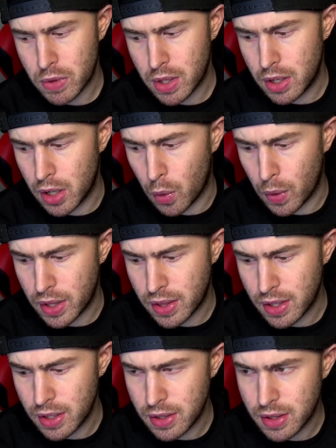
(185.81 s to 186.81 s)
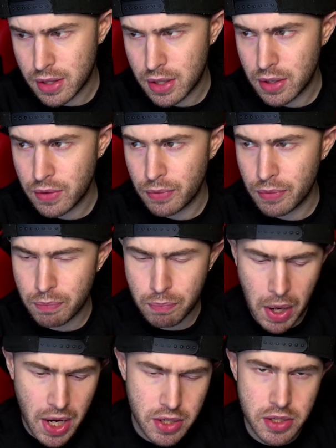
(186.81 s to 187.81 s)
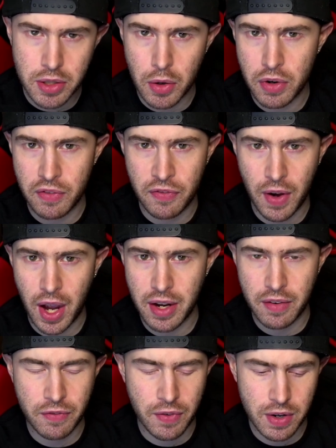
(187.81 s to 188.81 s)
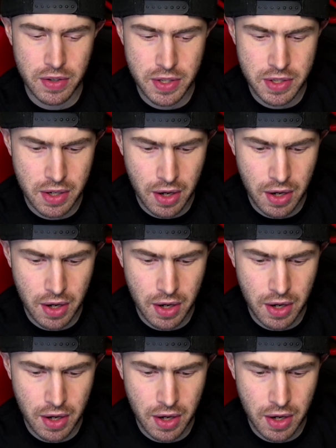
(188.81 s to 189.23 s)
you know, the pages loaded fine at first.